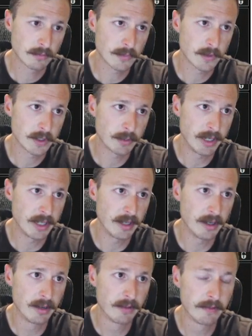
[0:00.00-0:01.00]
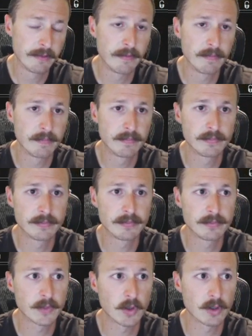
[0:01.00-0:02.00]
Speaking of,
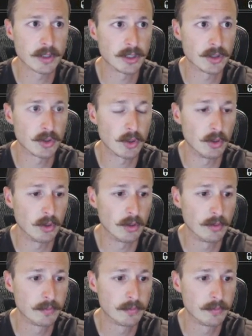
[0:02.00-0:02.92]
or is it Troll?